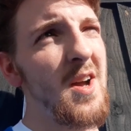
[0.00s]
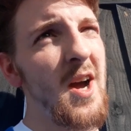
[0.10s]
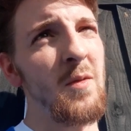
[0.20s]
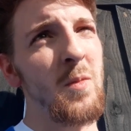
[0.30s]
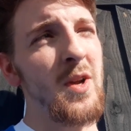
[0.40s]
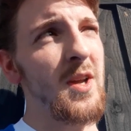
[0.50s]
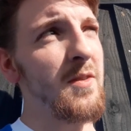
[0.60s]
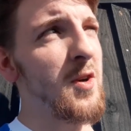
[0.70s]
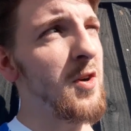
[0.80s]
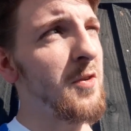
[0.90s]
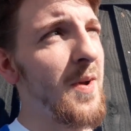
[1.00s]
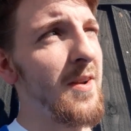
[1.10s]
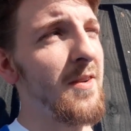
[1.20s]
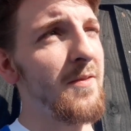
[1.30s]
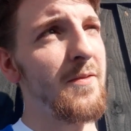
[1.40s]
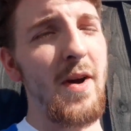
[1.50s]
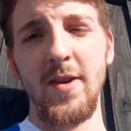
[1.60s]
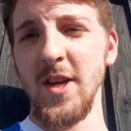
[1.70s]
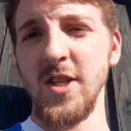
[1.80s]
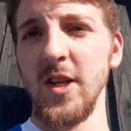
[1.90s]
And we could have been
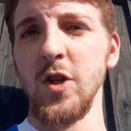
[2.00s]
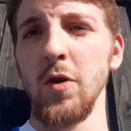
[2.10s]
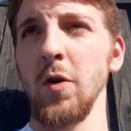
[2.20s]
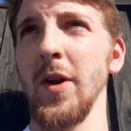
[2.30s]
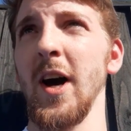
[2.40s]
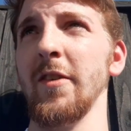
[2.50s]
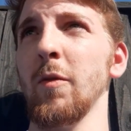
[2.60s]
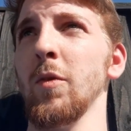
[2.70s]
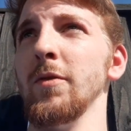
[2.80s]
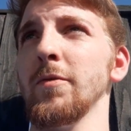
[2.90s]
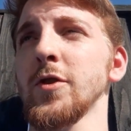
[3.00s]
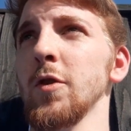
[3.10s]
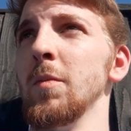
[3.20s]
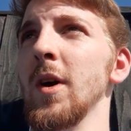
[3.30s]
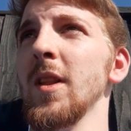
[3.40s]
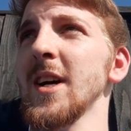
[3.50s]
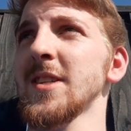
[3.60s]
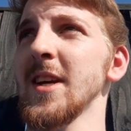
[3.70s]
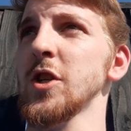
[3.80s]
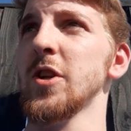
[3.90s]
very easily 2-0 down if it weren't for some
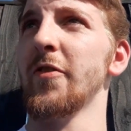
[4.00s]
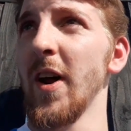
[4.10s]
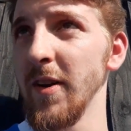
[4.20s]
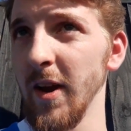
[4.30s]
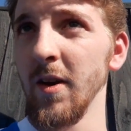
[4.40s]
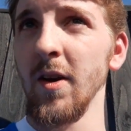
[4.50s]
last-ditch defending.